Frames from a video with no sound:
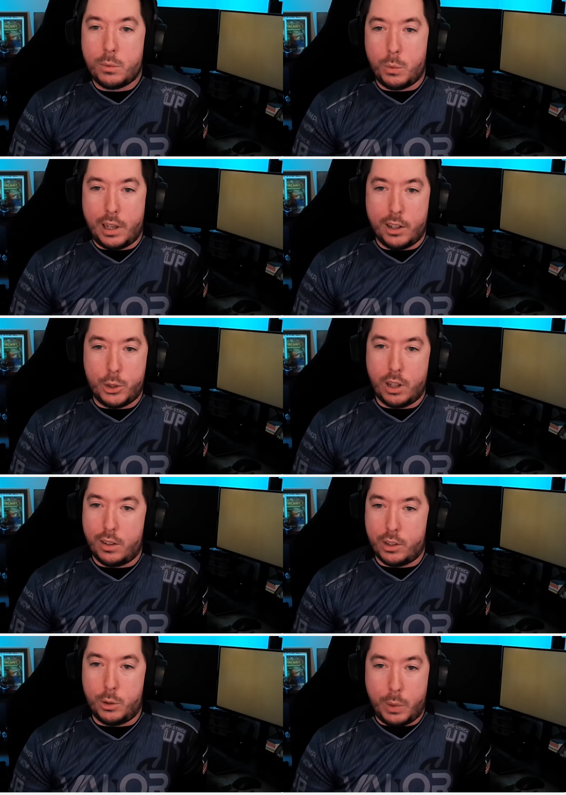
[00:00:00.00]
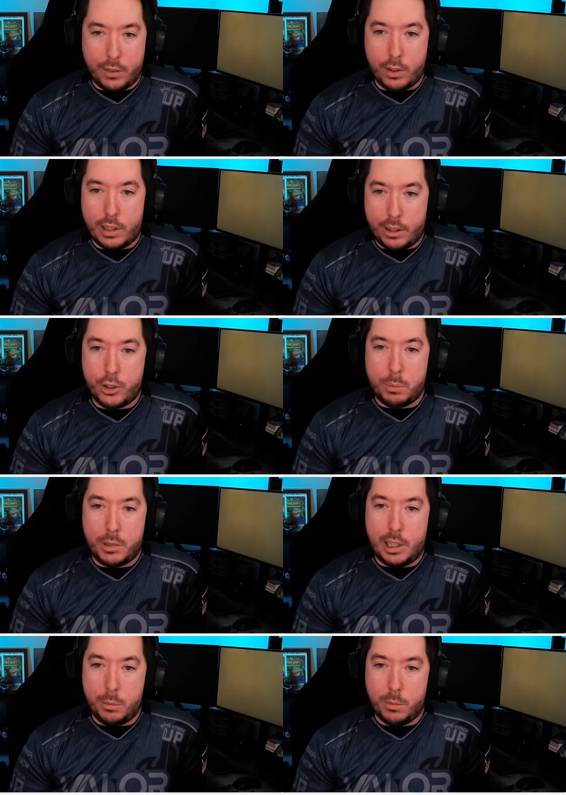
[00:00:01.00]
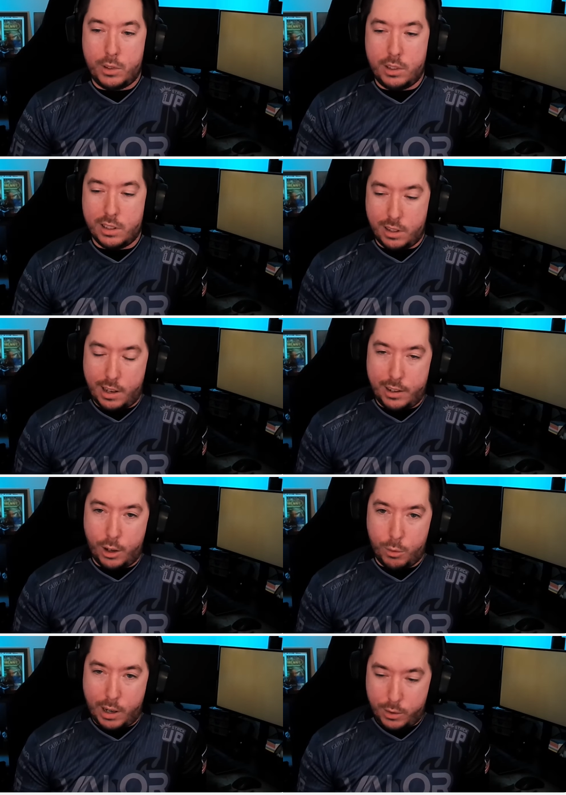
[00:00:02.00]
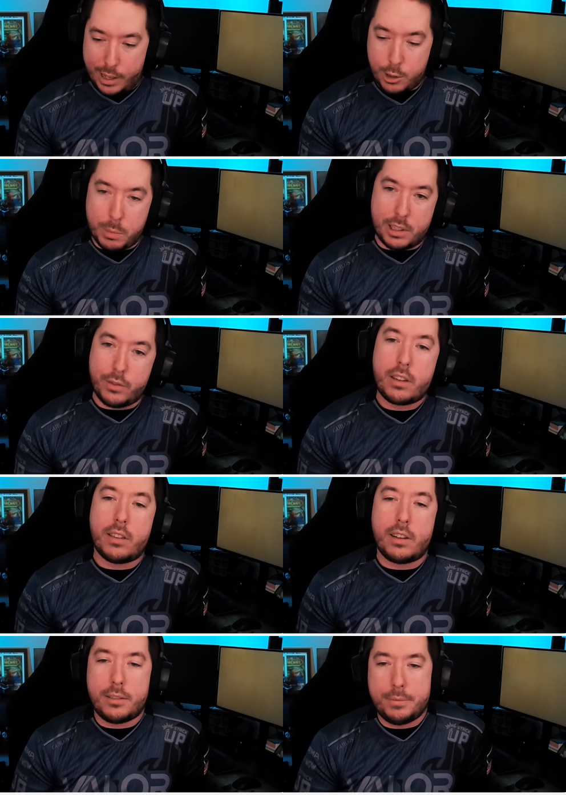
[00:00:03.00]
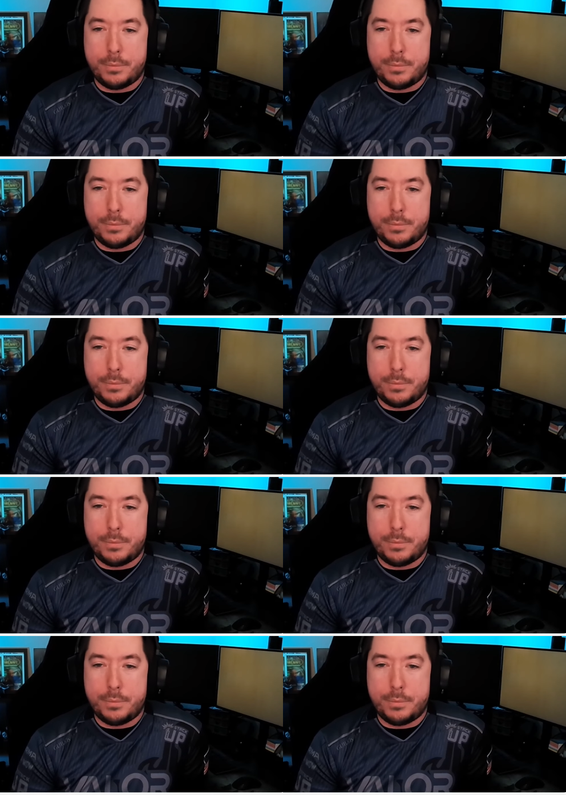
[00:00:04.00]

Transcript: We got you covered. We have a leadership team designed around that specific thing.